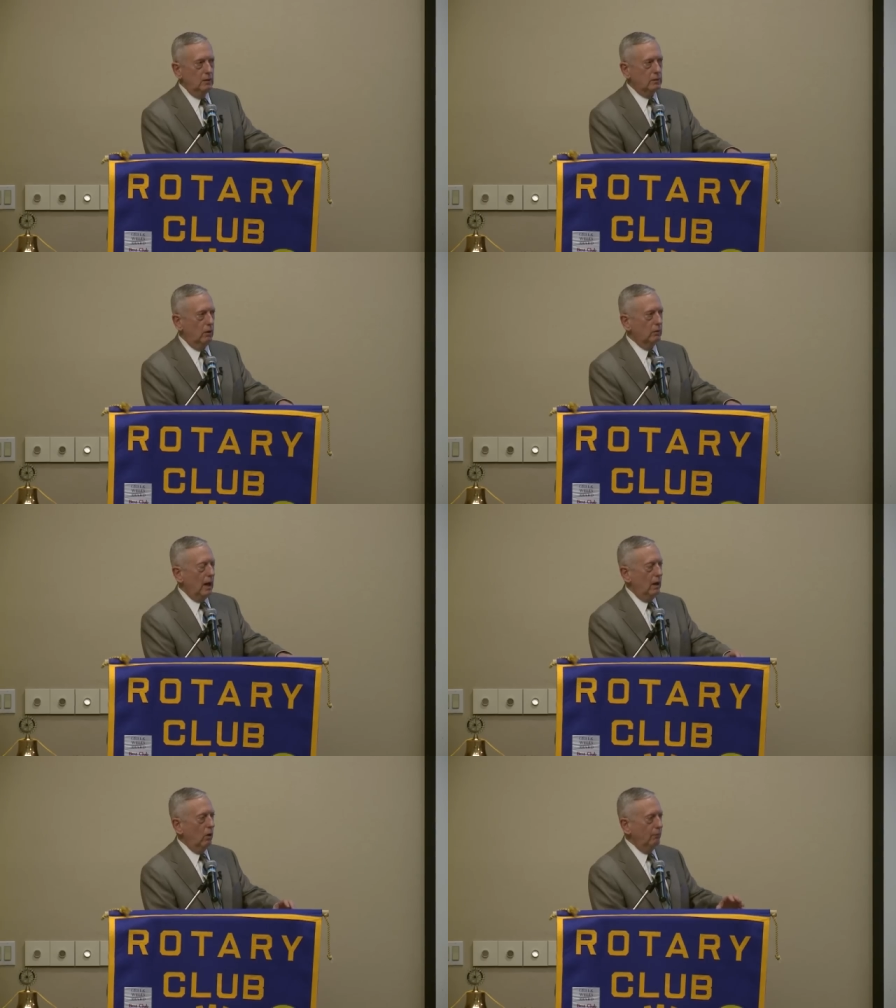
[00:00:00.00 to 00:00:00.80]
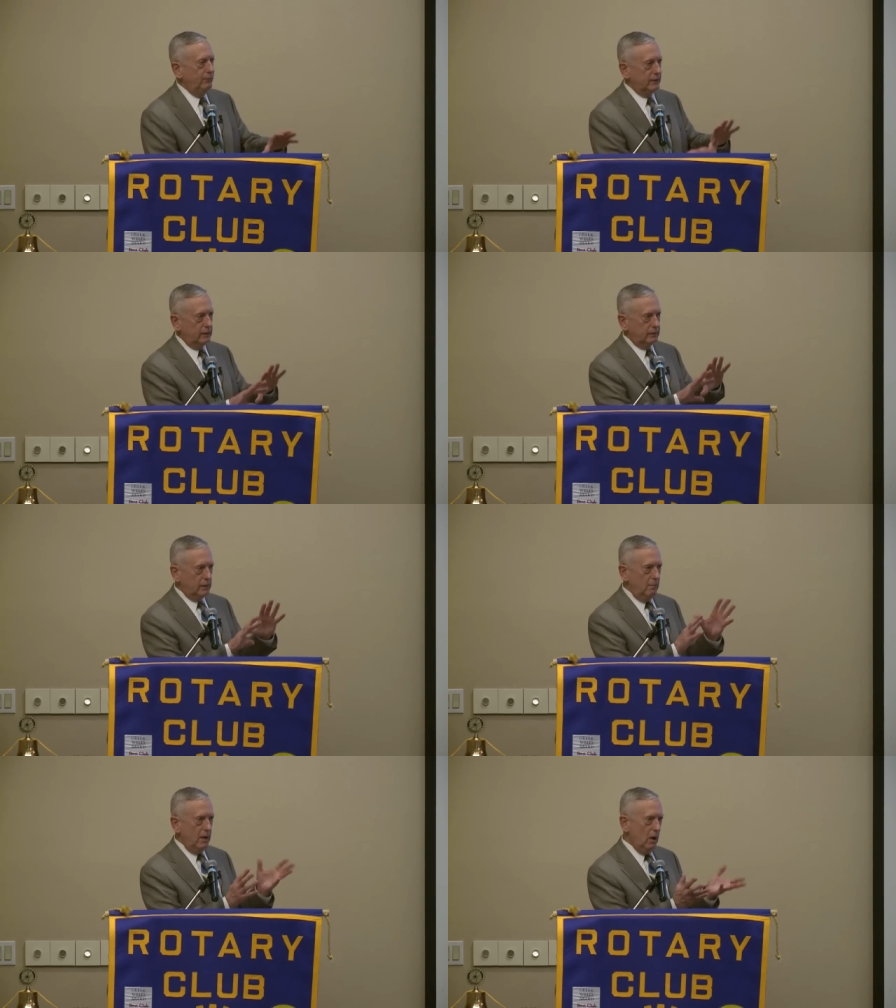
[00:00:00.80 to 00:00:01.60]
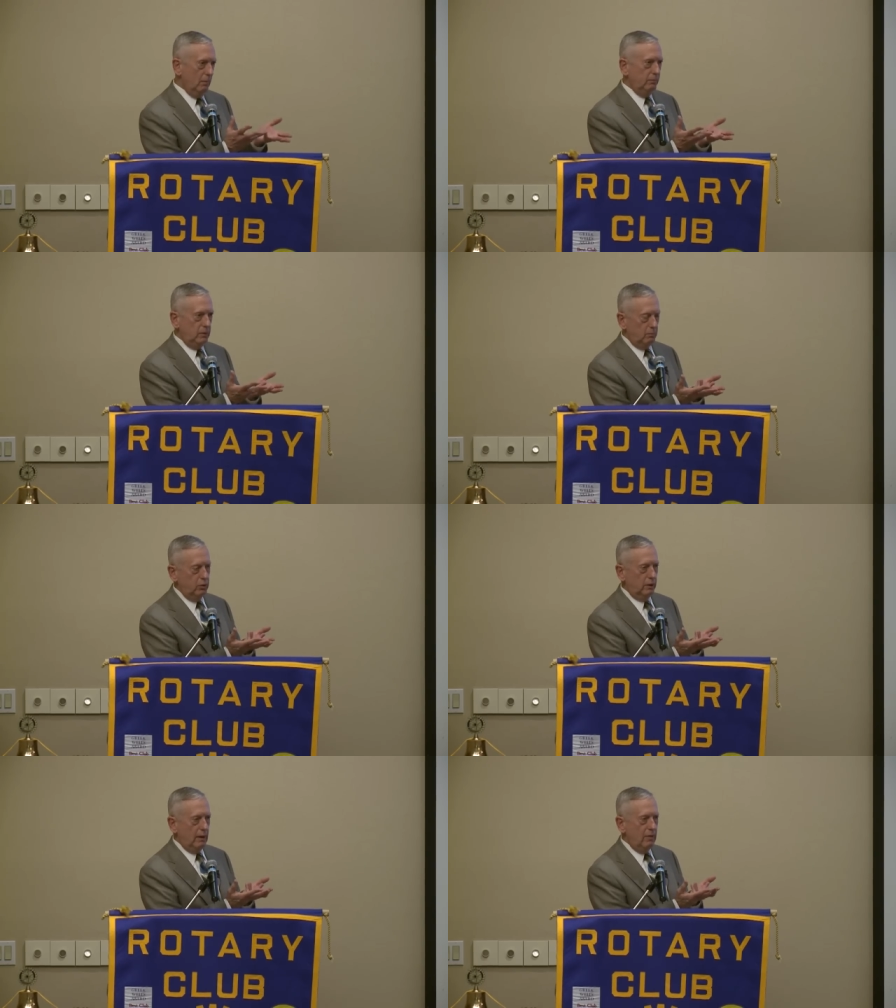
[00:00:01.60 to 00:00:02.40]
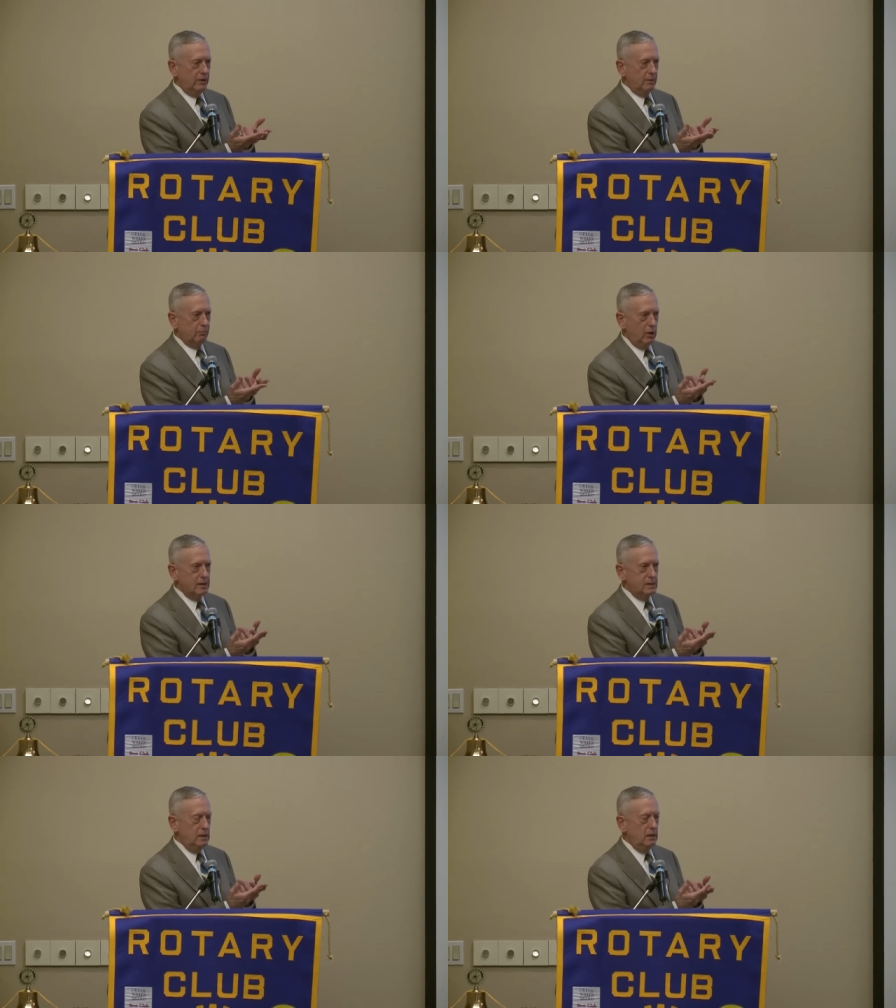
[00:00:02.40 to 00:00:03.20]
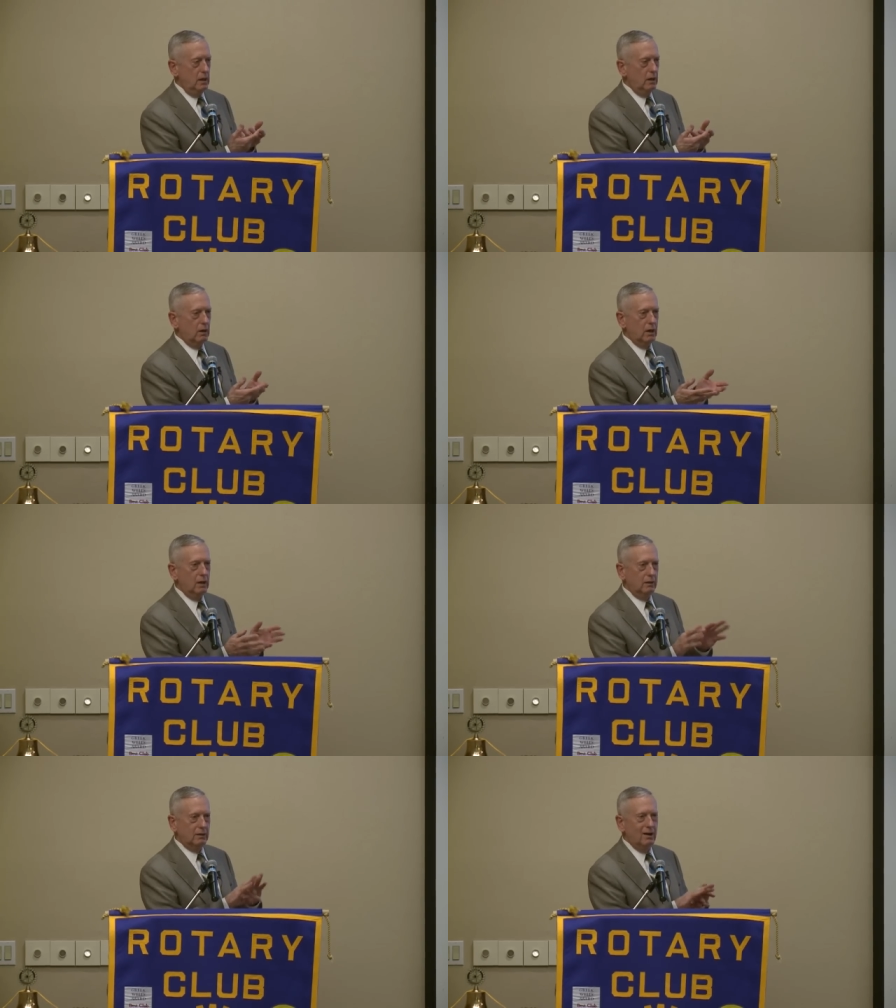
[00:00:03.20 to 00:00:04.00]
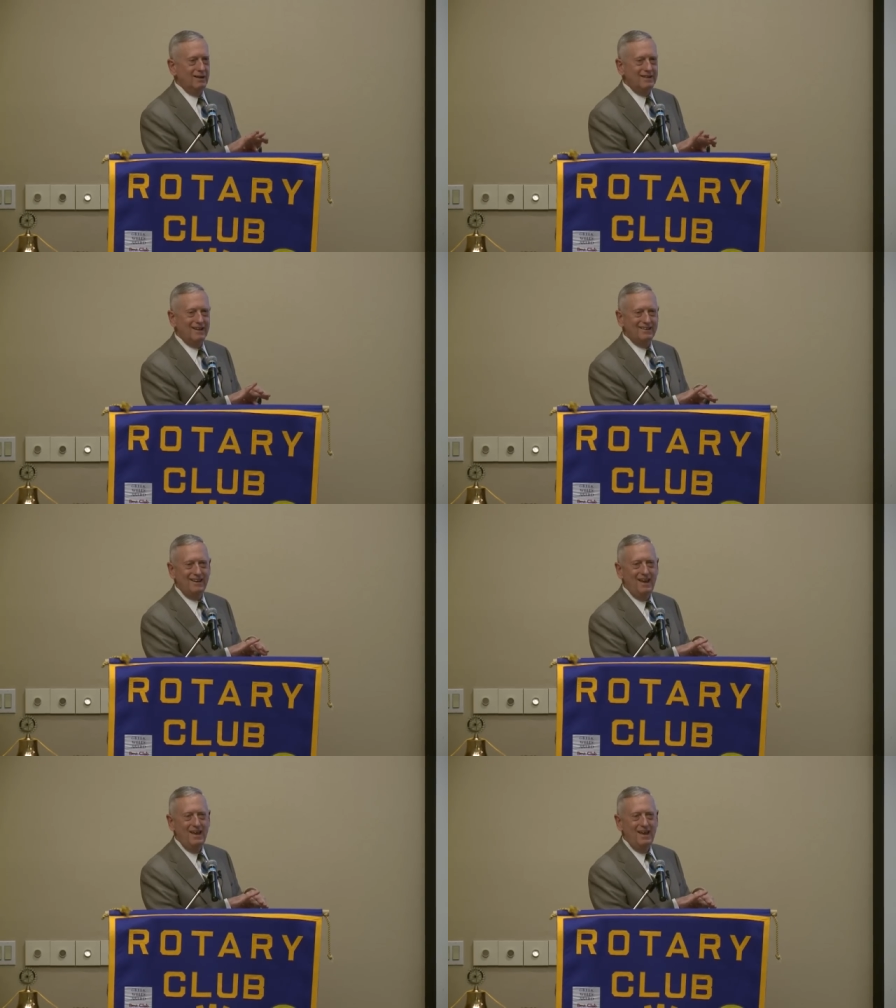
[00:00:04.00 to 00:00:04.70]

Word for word: So I hope this is some help to put a rather depressing area in context.